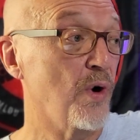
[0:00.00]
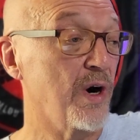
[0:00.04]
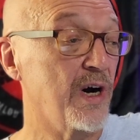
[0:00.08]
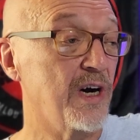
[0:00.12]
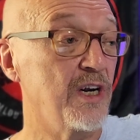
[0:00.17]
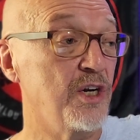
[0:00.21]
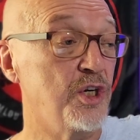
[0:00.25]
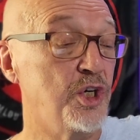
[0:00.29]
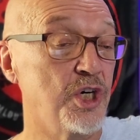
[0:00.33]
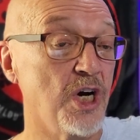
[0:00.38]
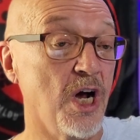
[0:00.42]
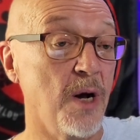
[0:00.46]
We're going
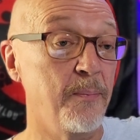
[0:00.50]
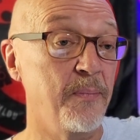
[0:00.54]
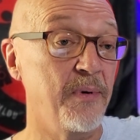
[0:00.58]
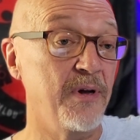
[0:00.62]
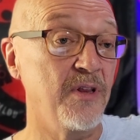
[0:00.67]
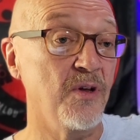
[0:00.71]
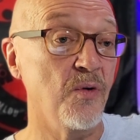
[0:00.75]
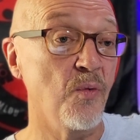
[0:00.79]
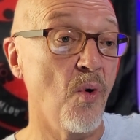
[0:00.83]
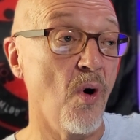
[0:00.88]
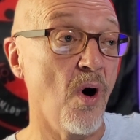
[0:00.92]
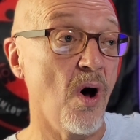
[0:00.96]
to jump
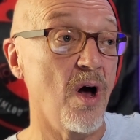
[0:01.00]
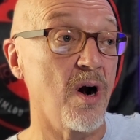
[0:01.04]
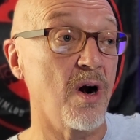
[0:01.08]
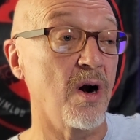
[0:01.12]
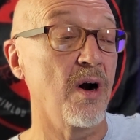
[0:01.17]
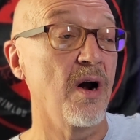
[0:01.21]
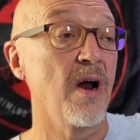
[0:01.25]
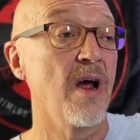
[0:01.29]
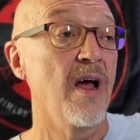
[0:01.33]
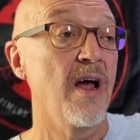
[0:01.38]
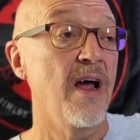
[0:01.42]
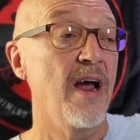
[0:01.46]
in the
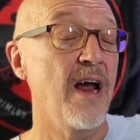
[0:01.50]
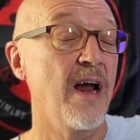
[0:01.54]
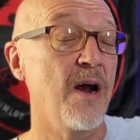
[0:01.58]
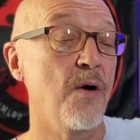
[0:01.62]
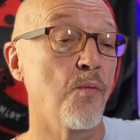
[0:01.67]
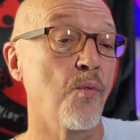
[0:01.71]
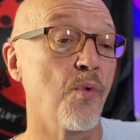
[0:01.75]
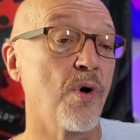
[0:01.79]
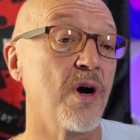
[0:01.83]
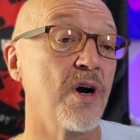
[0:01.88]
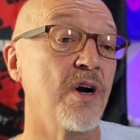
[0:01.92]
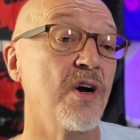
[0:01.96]
water
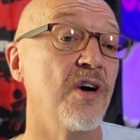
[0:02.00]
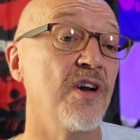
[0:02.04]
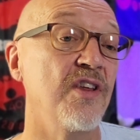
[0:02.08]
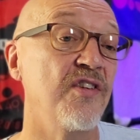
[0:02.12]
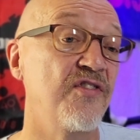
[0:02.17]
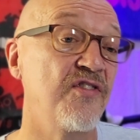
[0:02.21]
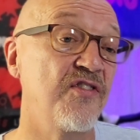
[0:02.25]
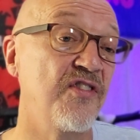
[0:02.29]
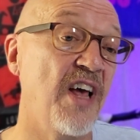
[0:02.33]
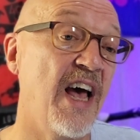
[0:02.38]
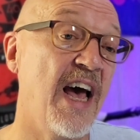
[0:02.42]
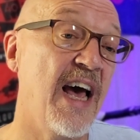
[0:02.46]
and we're going to
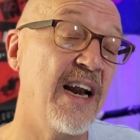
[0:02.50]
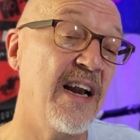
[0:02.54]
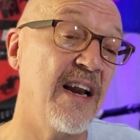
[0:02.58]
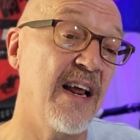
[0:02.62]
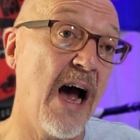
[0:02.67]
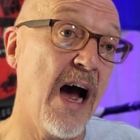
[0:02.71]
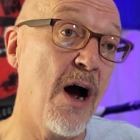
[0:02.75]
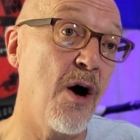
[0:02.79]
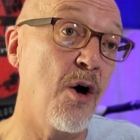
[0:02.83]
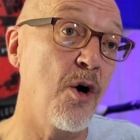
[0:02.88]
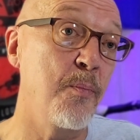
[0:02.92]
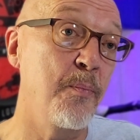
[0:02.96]
set
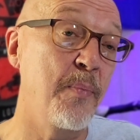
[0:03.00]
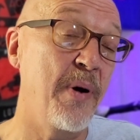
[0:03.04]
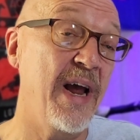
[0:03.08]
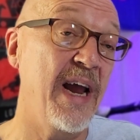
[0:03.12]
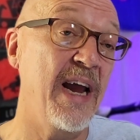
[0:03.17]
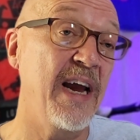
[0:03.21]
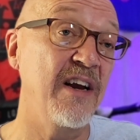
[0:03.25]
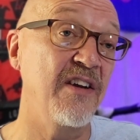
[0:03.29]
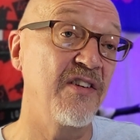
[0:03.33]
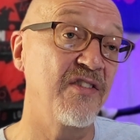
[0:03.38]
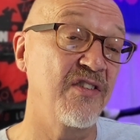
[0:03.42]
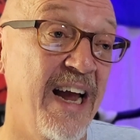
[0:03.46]
our
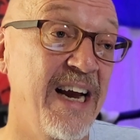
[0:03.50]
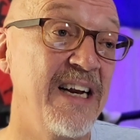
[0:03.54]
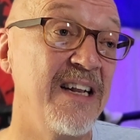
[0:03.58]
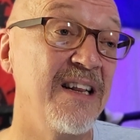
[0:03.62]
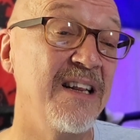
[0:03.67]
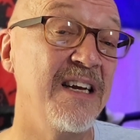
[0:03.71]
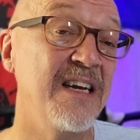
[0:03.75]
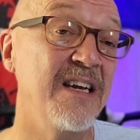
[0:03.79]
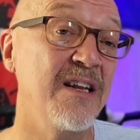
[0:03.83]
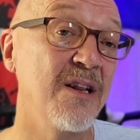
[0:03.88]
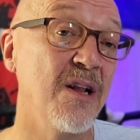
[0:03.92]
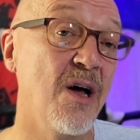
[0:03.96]
pace
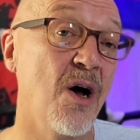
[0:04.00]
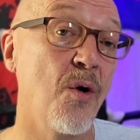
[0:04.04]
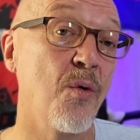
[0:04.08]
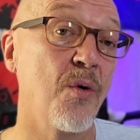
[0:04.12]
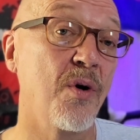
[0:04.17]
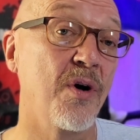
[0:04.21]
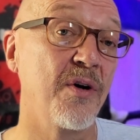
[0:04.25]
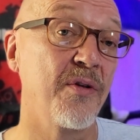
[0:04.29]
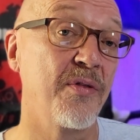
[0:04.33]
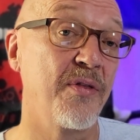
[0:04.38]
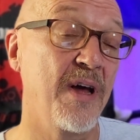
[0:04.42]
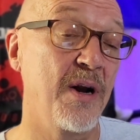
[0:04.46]
slightly
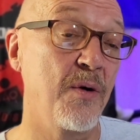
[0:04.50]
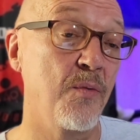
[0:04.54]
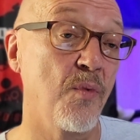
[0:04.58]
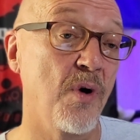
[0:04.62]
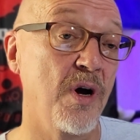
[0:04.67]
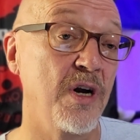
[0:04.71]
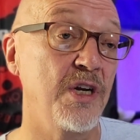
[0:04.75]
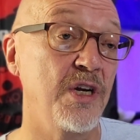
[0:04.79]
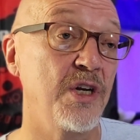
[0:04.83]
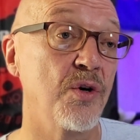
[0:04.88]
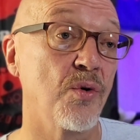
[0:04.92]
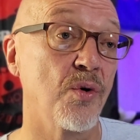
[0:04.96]
lower than
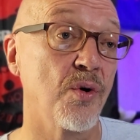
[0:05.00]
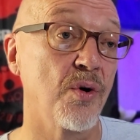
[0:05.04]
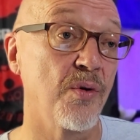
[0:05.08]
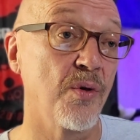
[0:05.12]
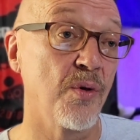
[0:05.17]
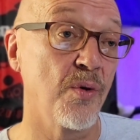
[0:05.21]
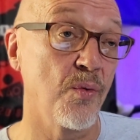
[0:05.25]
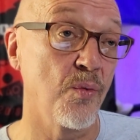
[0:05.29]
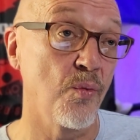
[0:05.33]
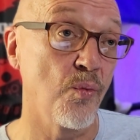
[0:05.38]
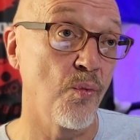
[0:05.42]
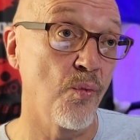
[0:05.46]
what you're
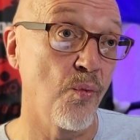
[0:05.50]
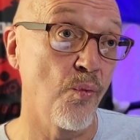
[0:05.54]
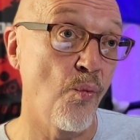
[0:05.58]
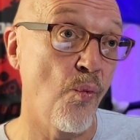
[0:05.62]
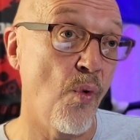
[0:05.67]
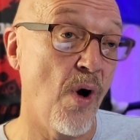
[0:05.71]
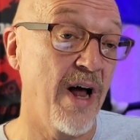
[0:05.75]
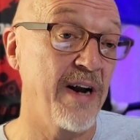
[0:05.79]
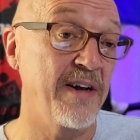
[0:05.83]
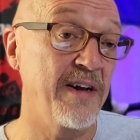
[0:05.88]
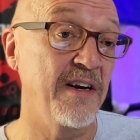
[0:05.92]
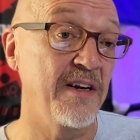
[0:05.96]

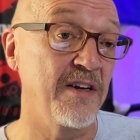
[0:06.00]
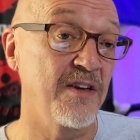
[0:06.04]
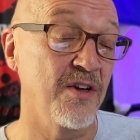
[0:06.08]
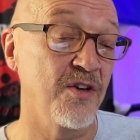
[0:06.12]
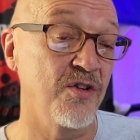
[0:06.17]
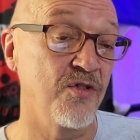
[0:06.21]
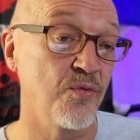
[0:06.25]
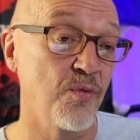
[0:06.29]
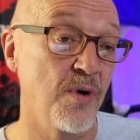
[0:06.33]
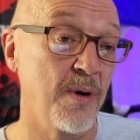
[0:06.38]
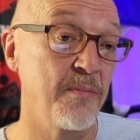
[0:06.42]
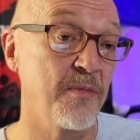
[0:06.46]
wanting to
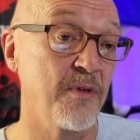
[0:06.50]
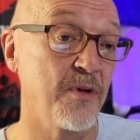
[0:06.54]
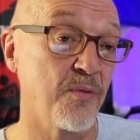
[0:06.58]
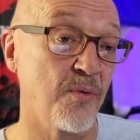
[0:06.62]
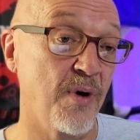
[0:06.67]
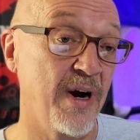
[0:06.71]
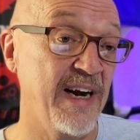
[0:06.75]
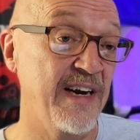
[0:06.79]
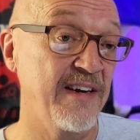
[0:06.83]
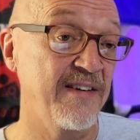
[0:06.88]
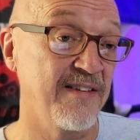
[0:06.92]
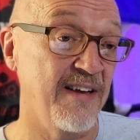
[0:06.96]
swim the
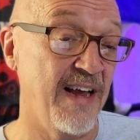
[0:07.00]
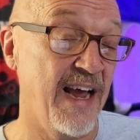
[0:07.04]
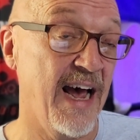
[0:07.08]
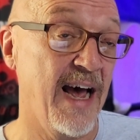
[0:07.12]
race